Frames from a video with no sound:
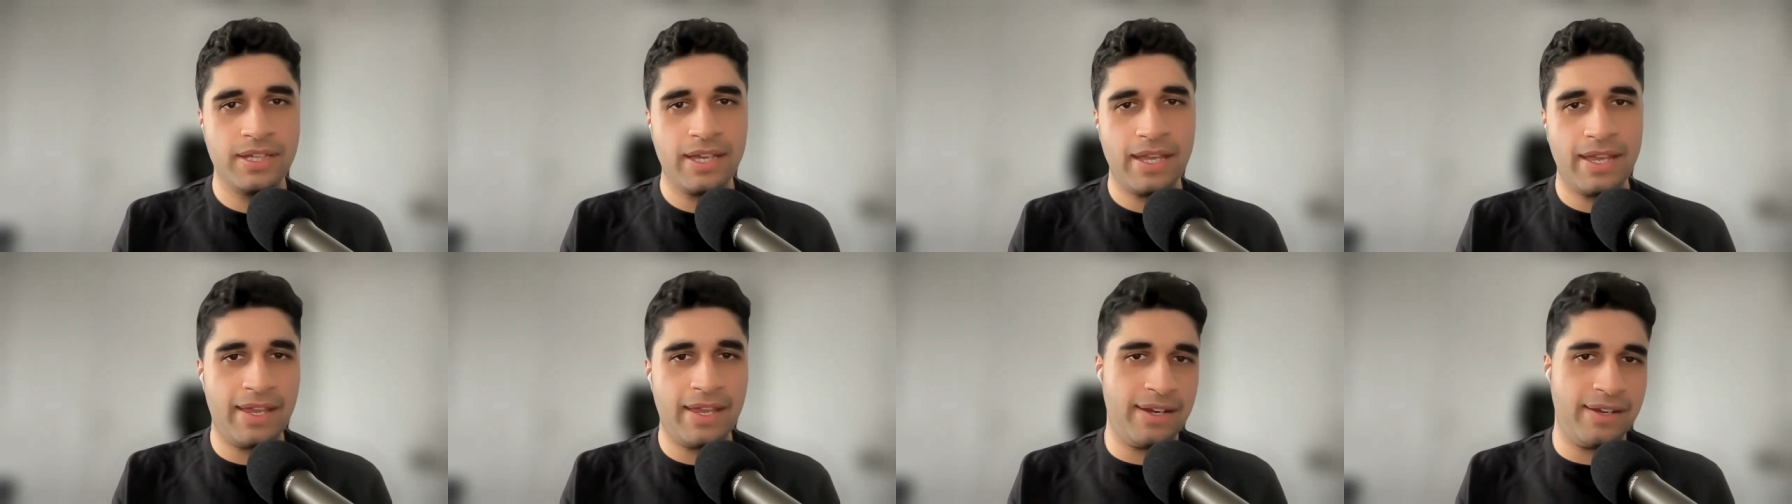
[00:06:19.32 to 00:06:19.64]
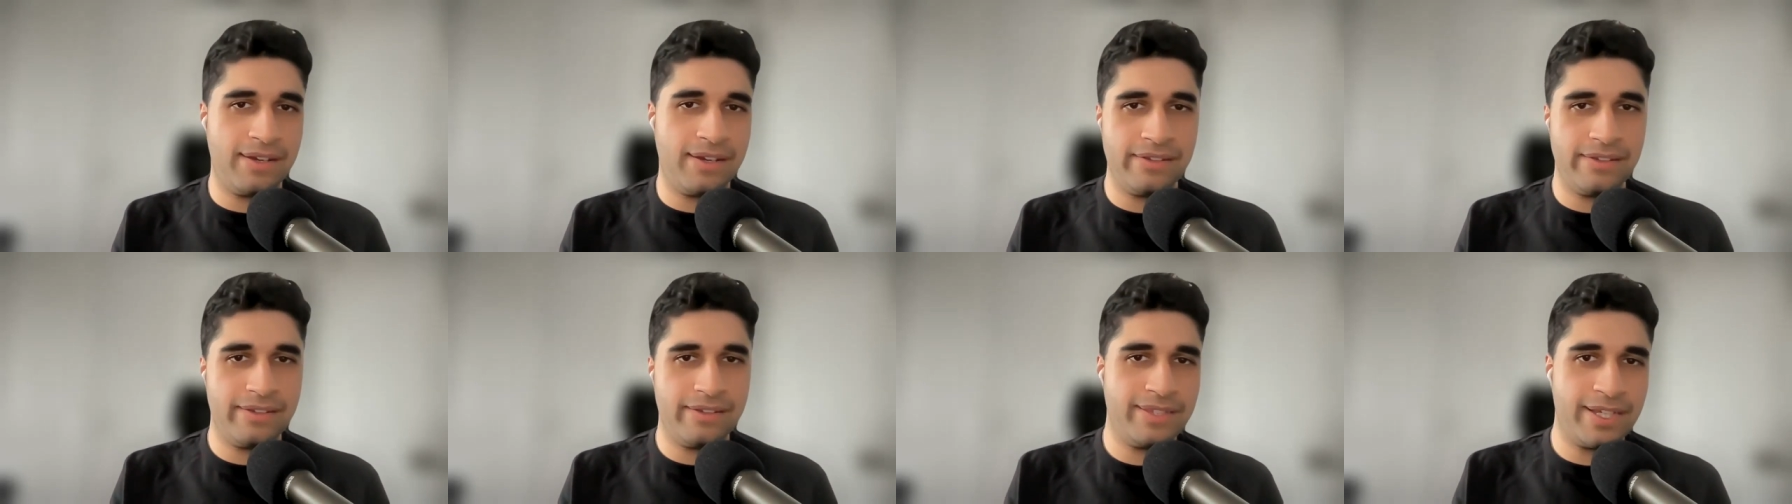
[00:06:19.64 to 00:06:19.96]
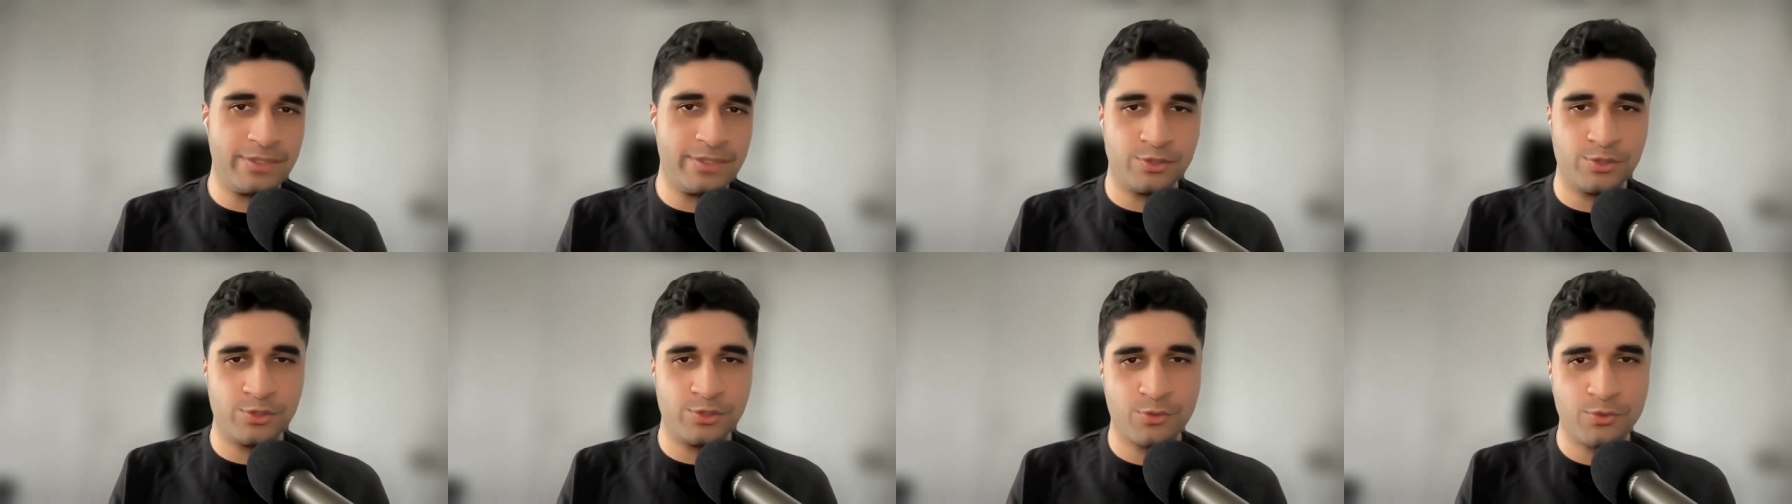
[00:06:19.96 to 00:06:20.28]
And
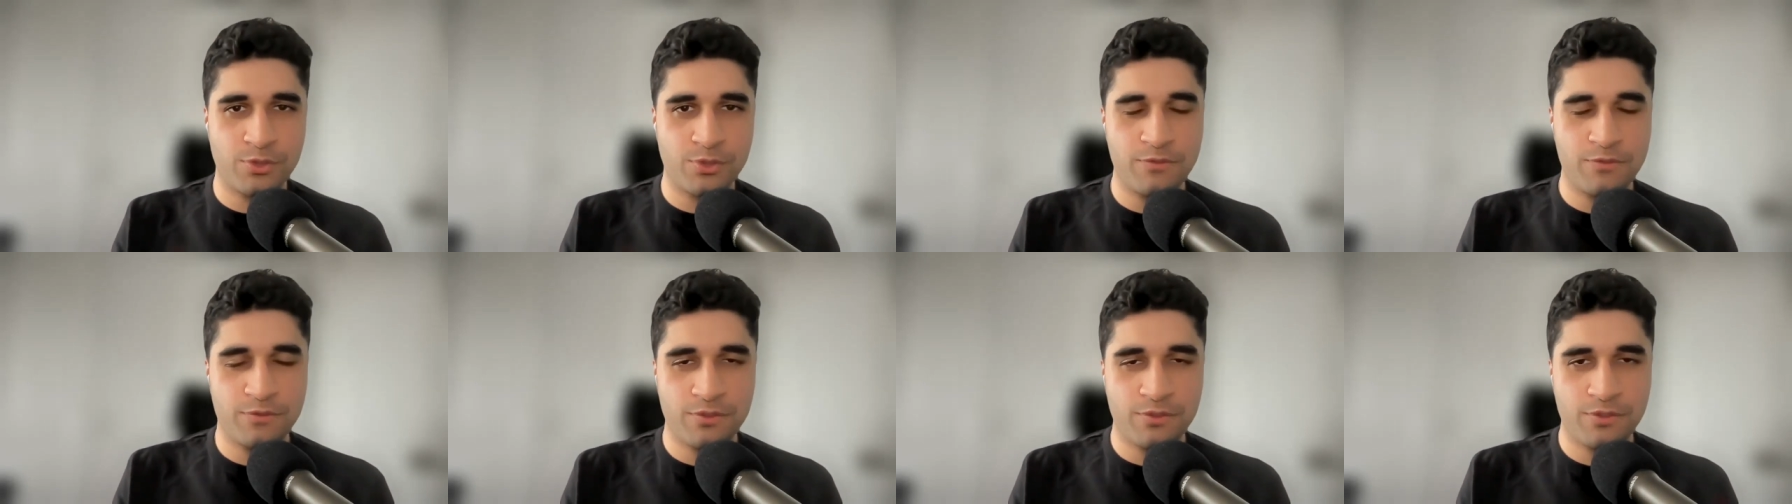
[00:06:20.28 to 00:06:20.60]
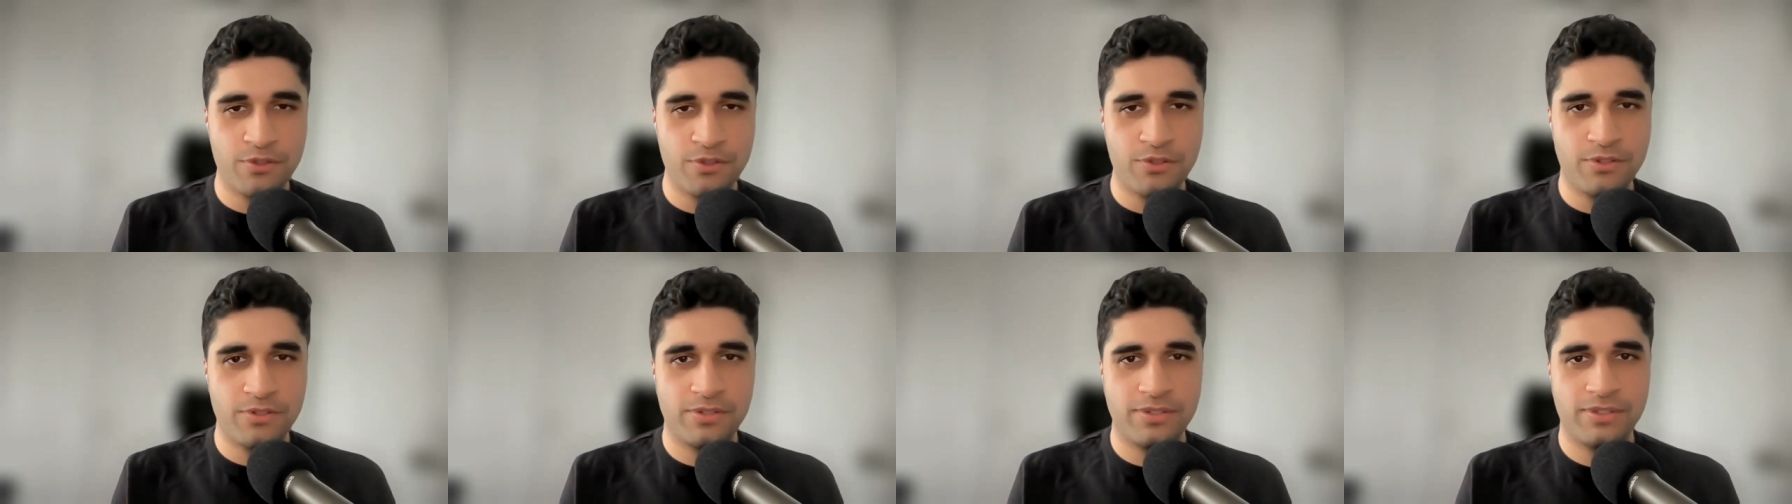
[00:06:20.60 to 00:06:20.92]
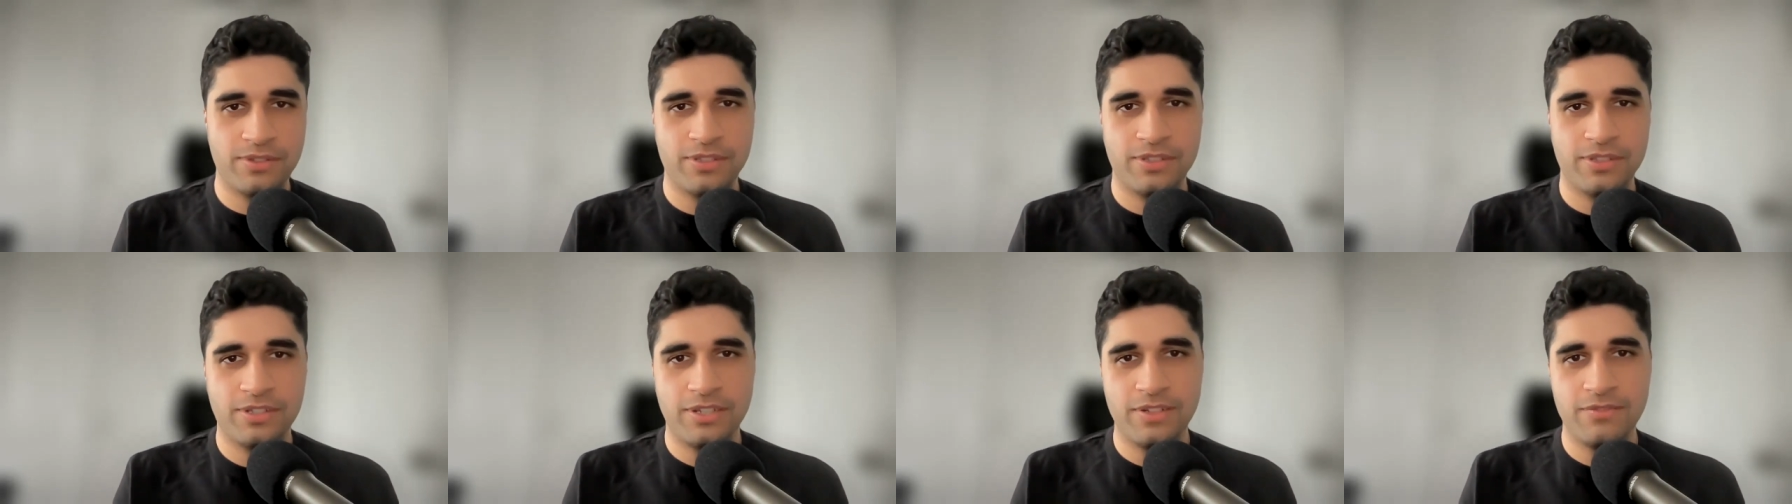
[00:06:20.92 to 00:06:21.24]
that's a story for
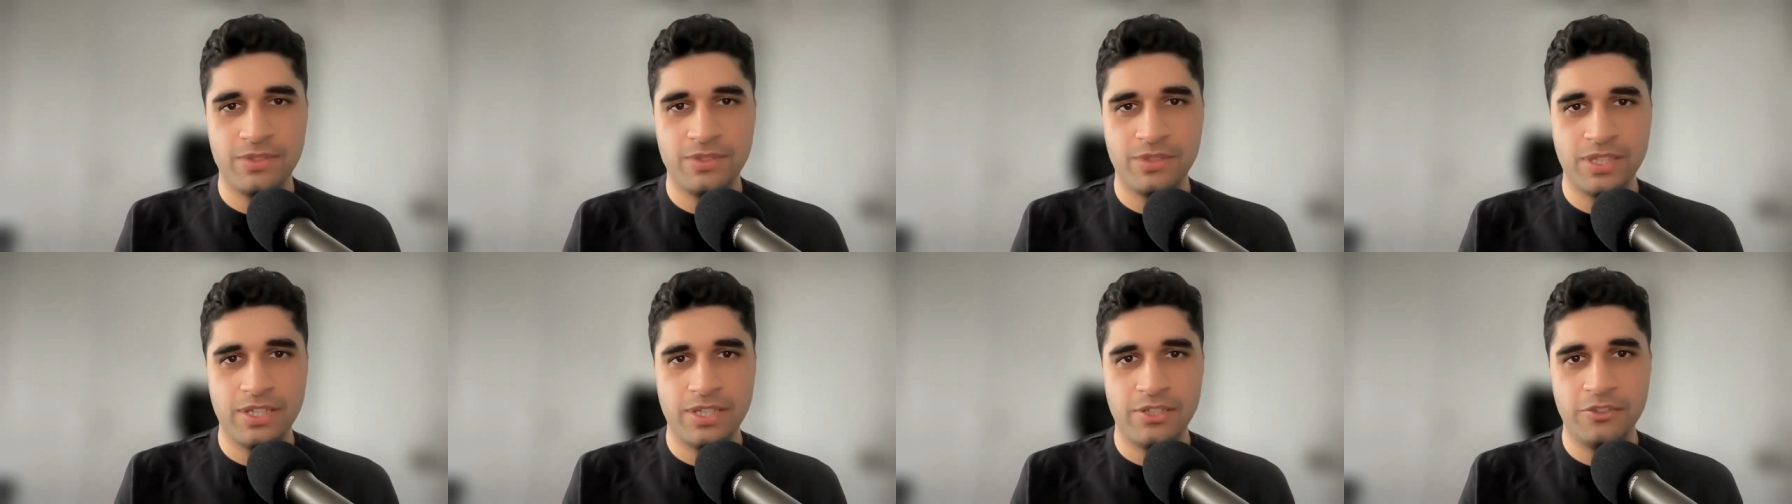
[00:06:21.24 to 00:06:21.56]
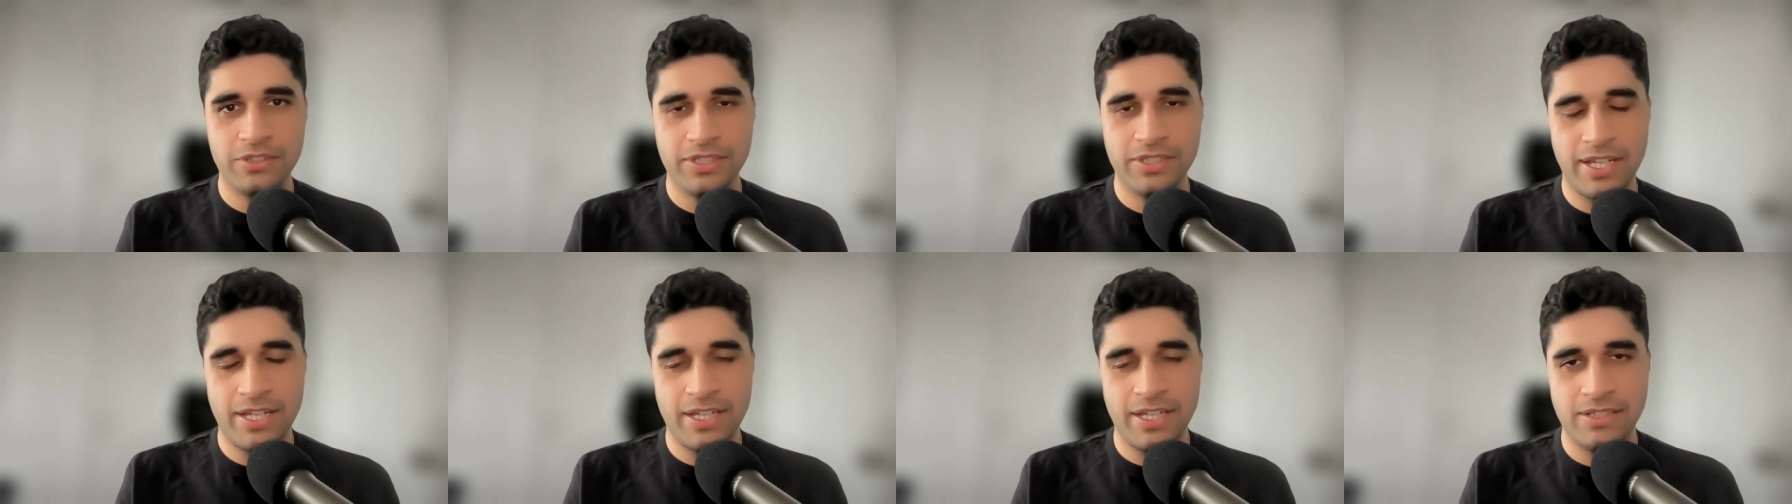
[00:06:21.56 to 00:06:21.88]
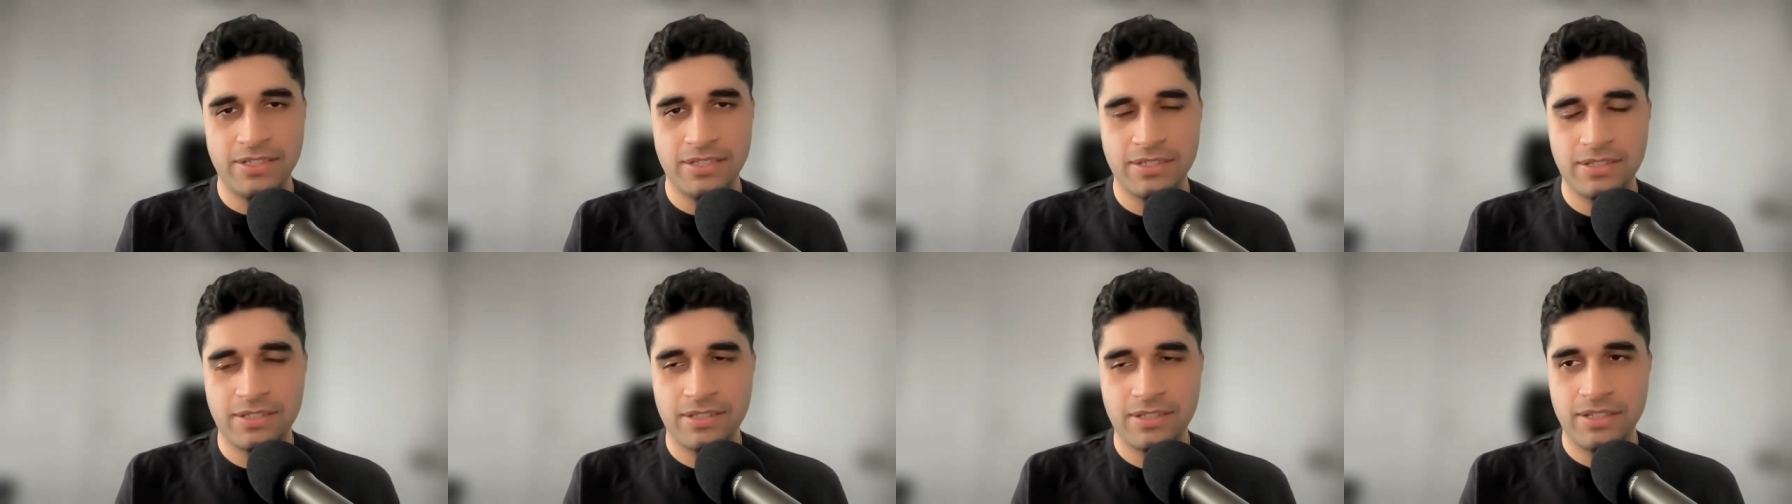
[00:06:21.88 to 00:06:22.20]
kind of a later date.